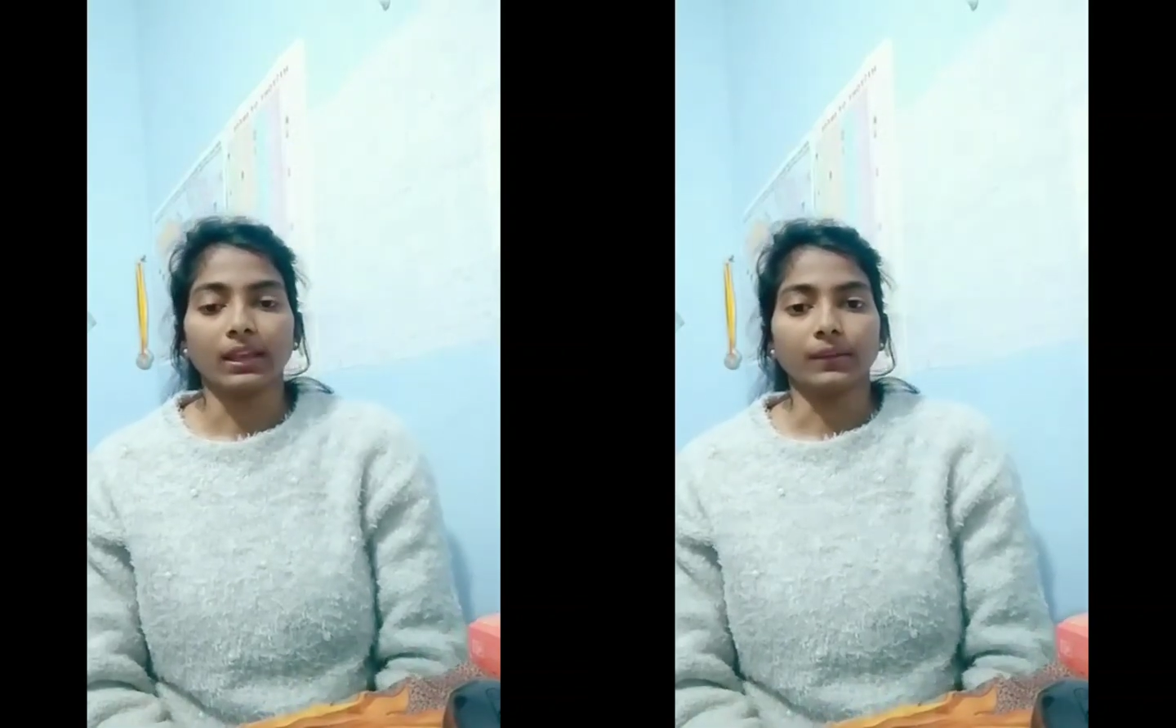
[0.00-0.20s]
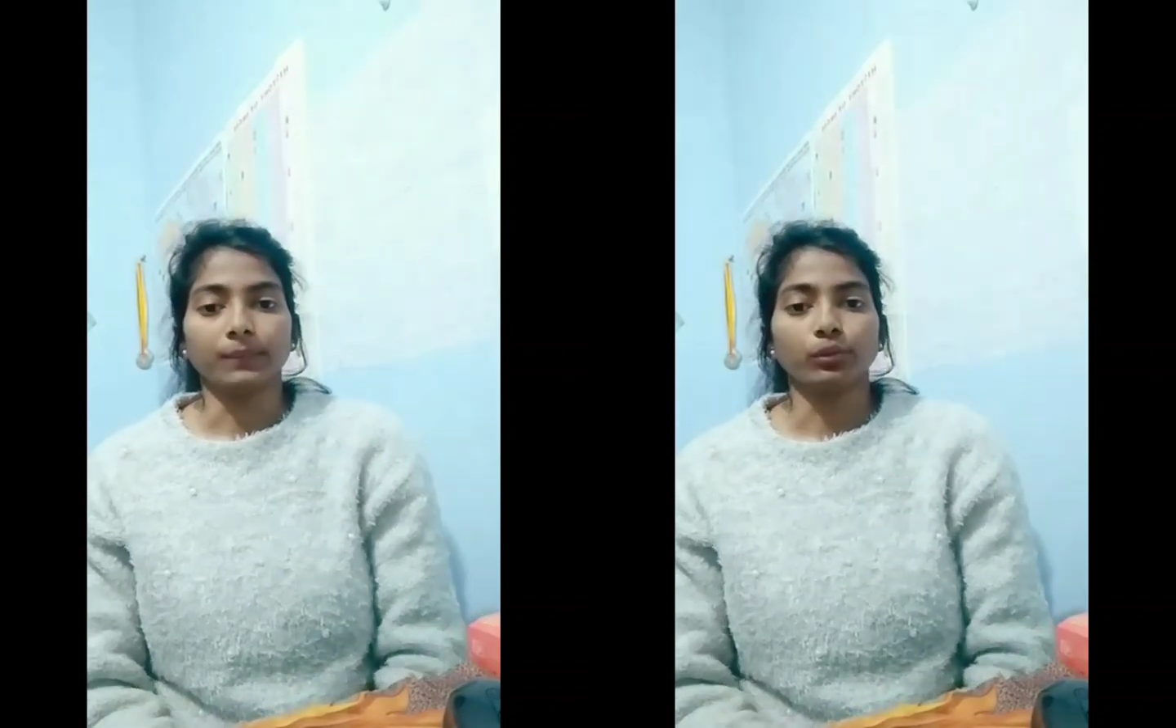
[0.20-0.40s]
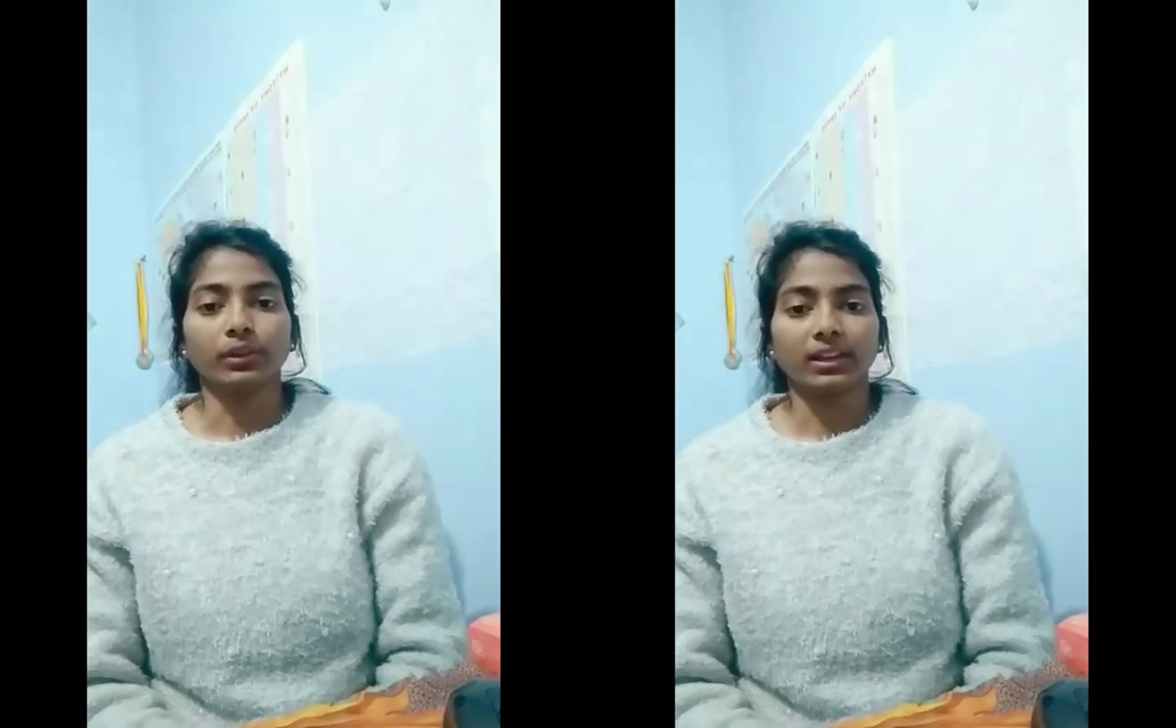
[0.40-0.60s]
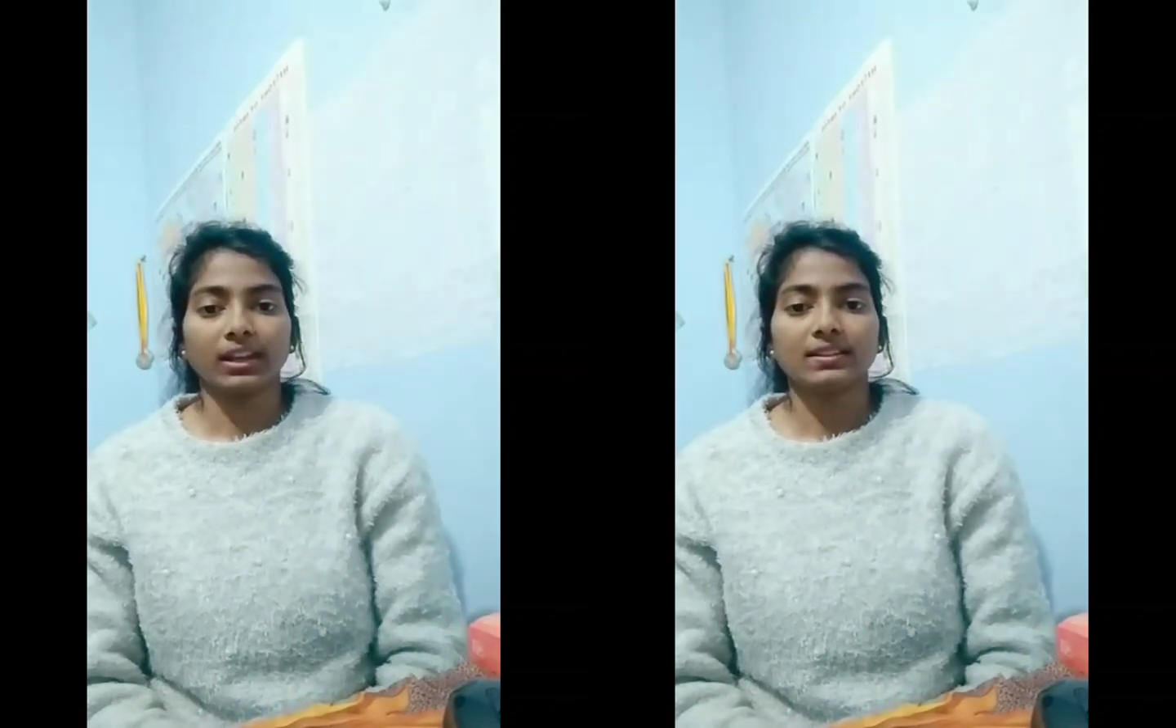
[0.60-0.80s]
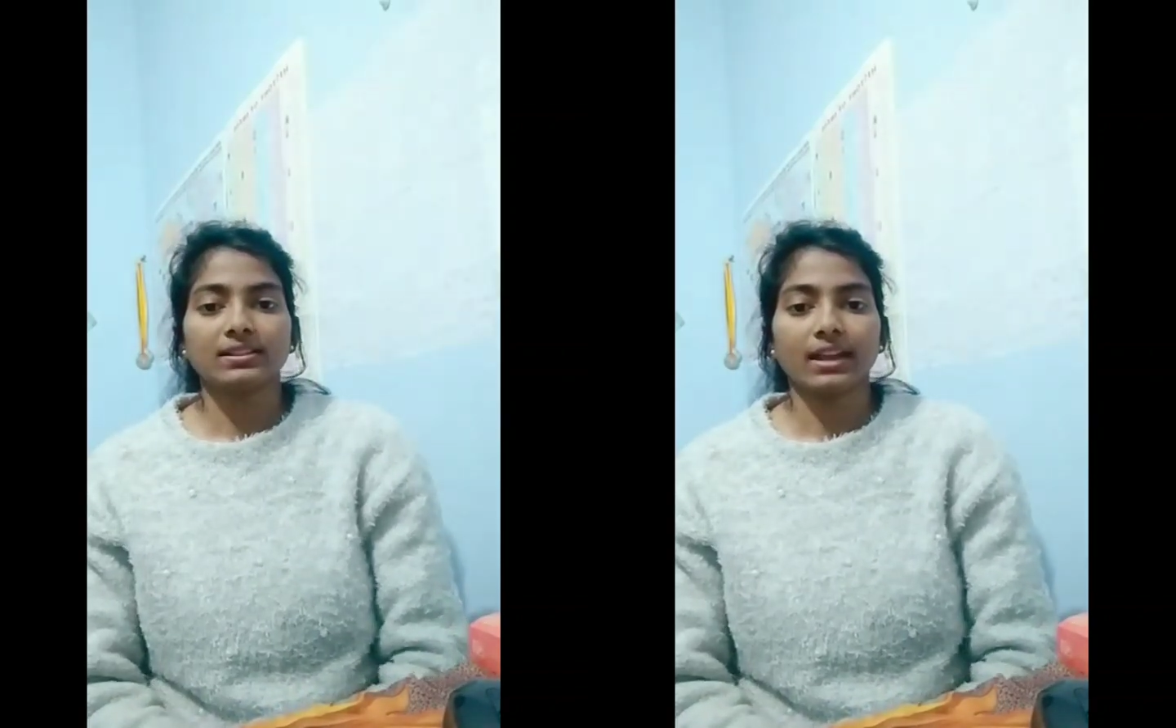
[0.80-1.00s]
Bulgaria
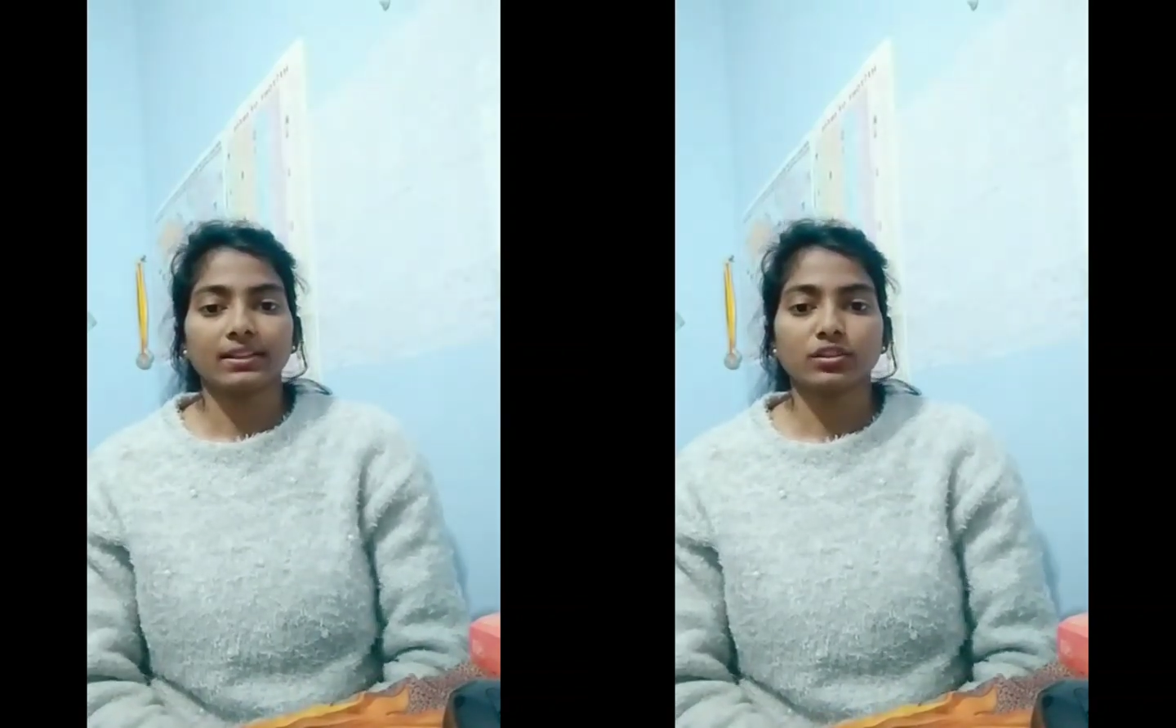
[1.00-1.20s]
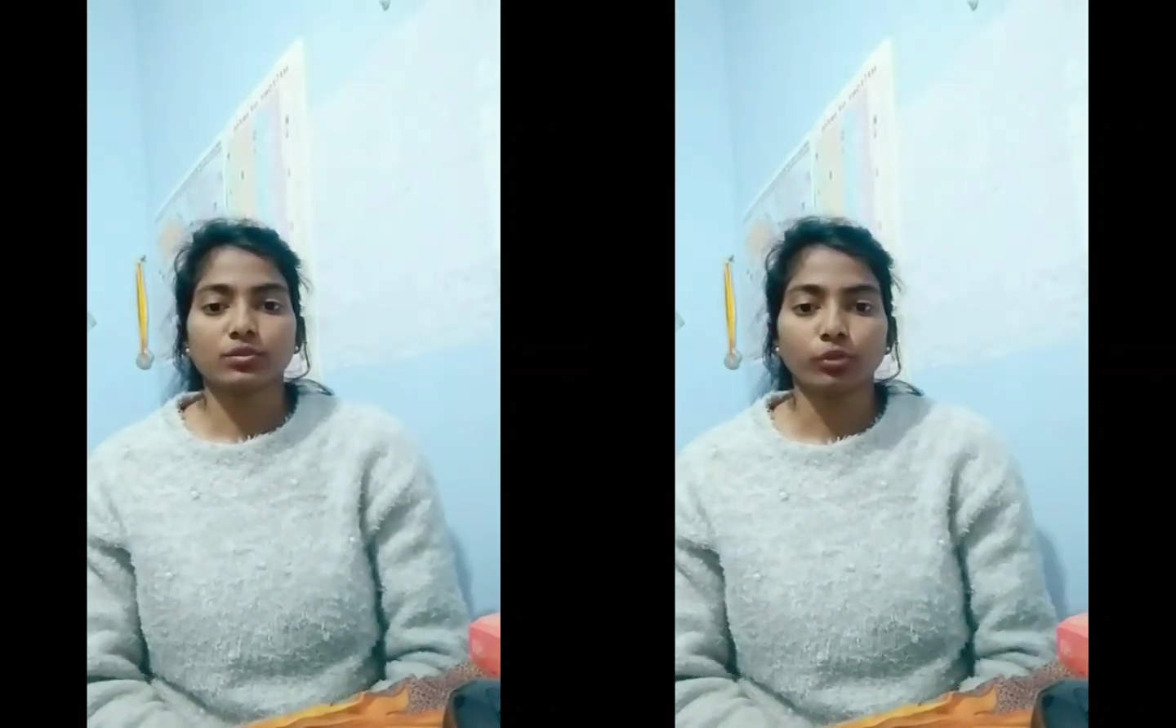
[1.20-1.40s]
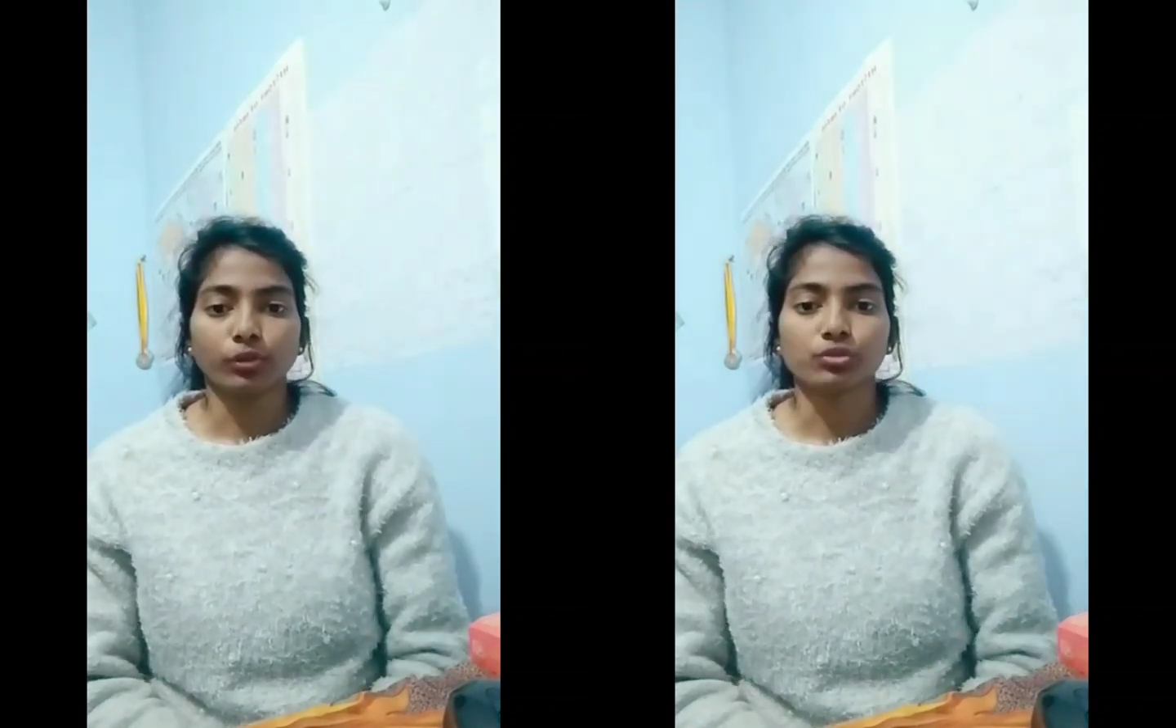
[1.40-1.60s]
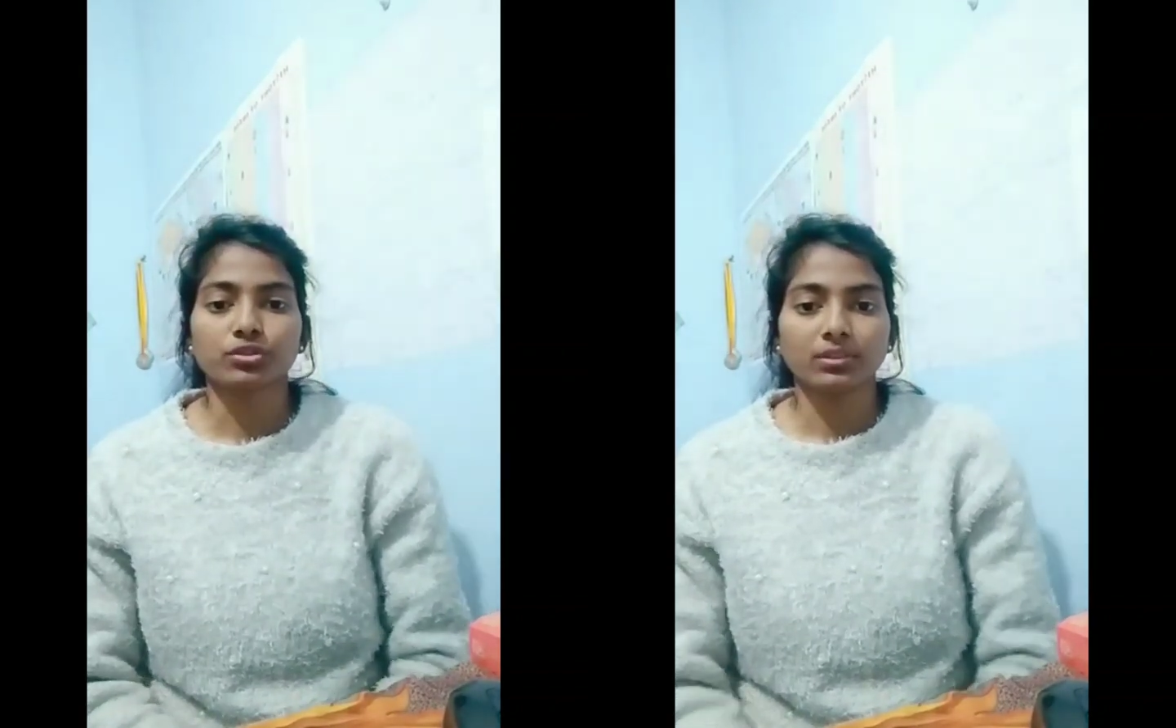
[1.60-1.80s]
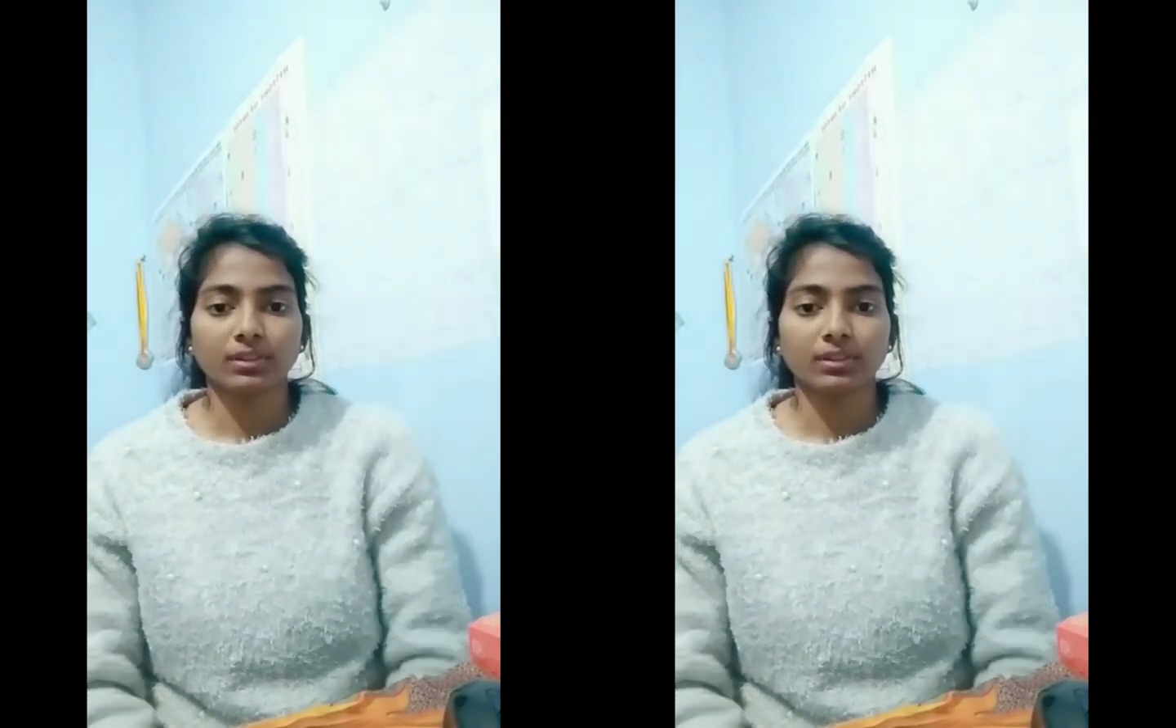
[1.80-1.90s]
is largest producer